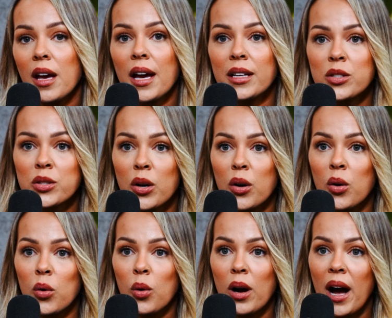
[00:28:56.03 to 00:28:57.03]
And
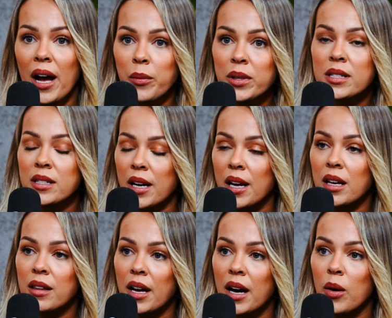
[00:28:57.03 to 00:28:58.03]
so I would say
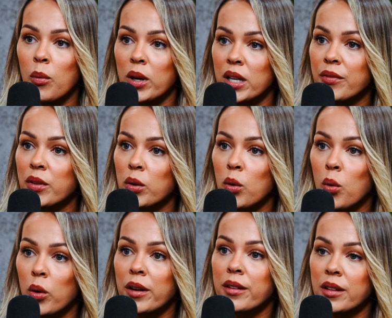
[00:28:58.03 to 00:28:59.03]
that one of the
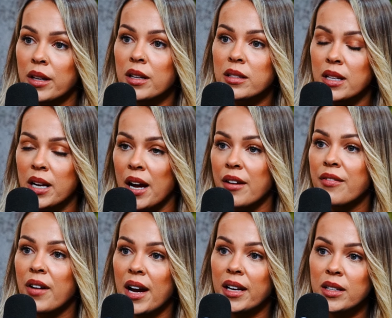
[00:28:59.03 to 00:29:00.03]
core things that I
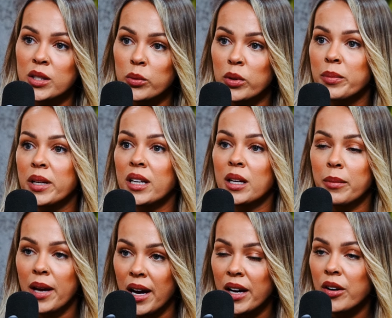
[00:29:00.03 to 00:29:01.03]
find as a repeating
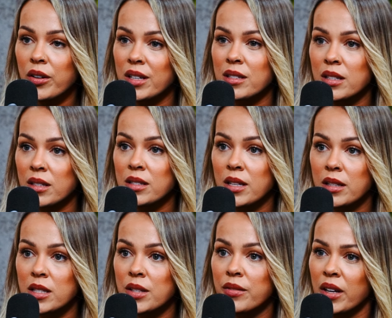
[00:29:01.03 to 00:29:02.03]
pattern is this
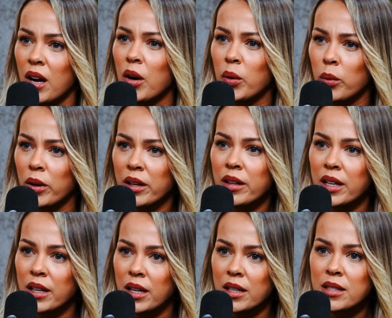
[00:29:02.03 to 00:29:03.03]
sense of like
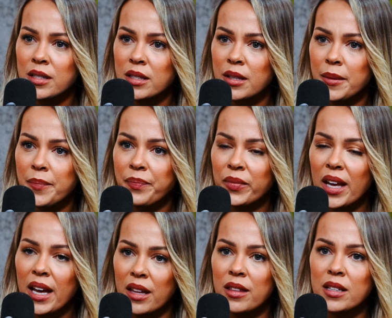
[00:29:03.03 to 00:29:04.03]
unworthiness
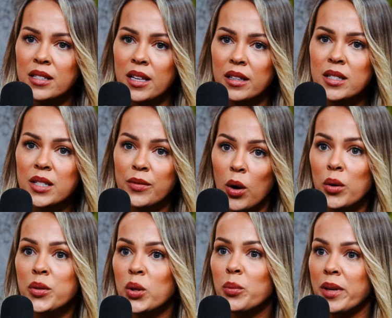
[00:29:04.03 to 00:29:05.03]
and this sense of
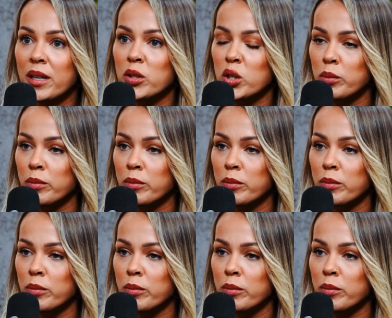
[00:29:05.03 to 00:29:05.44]
also being too